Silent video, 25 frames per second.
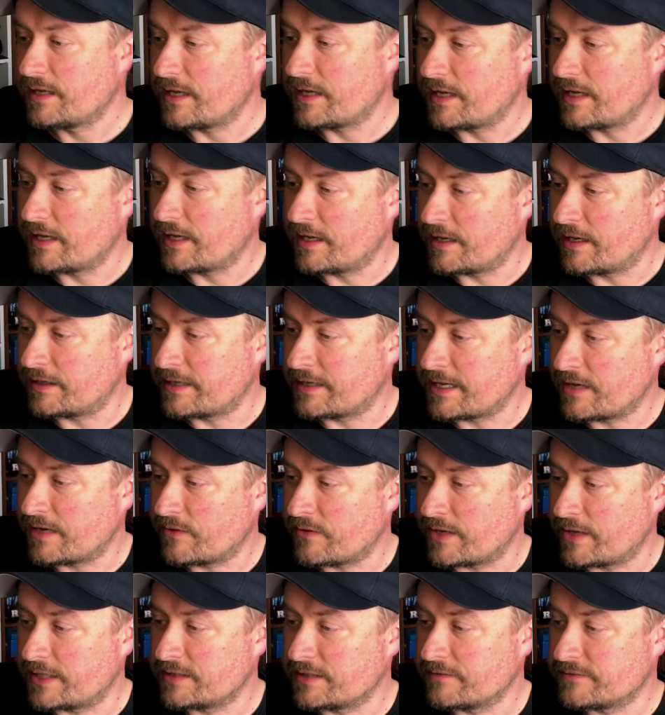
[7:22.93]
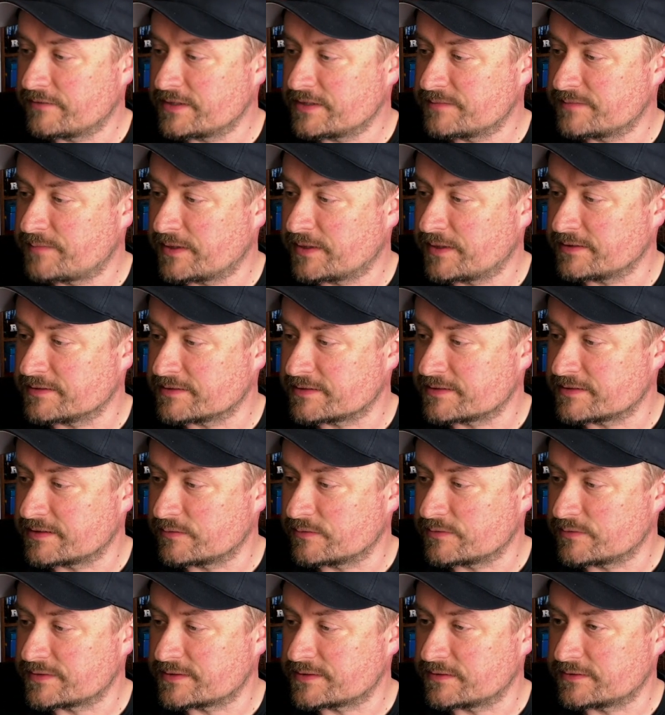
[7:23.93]
and now any of these buttons, they
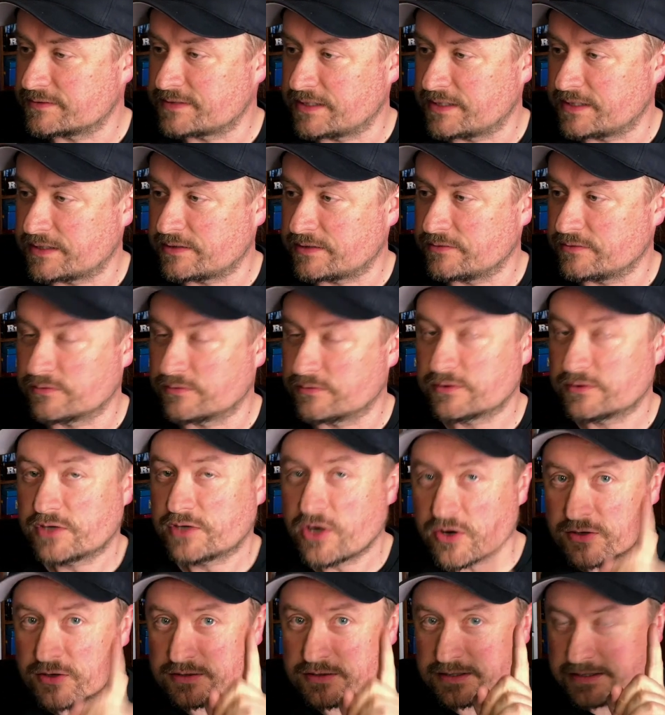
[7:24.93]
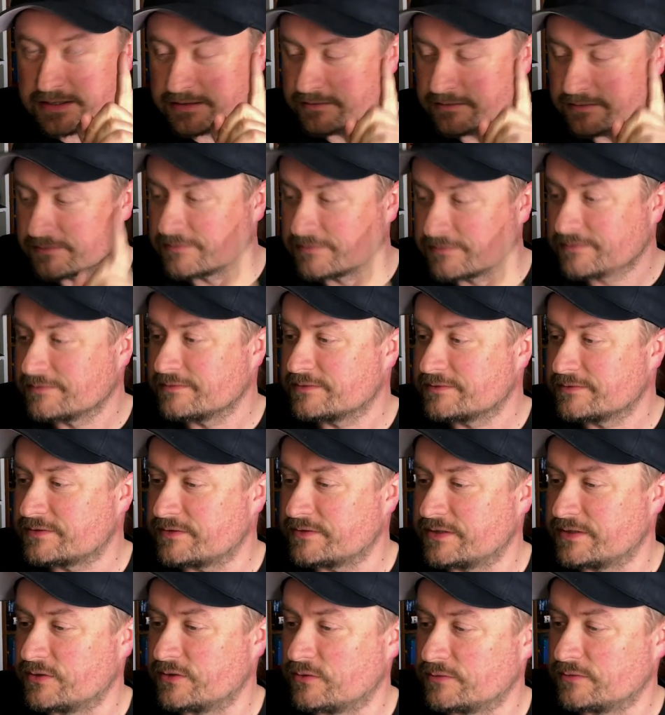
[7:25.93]
will still take you currently to
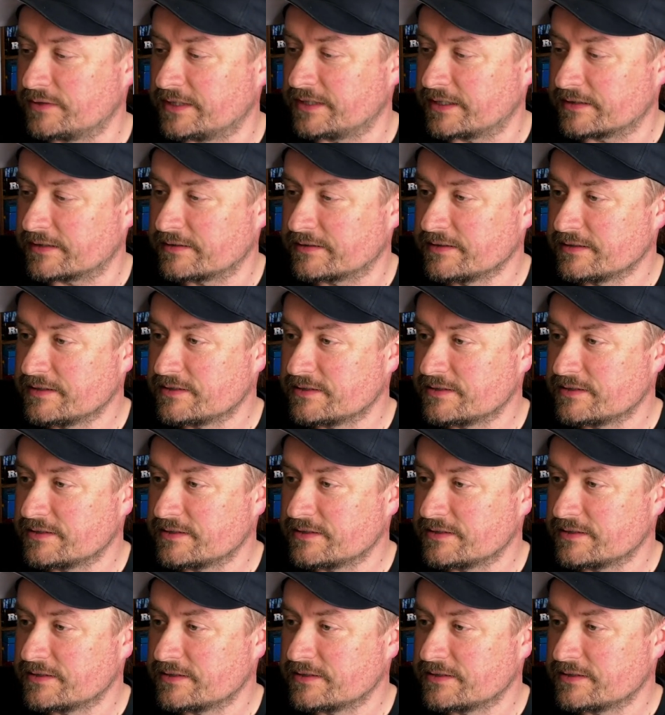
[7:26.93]
the old link.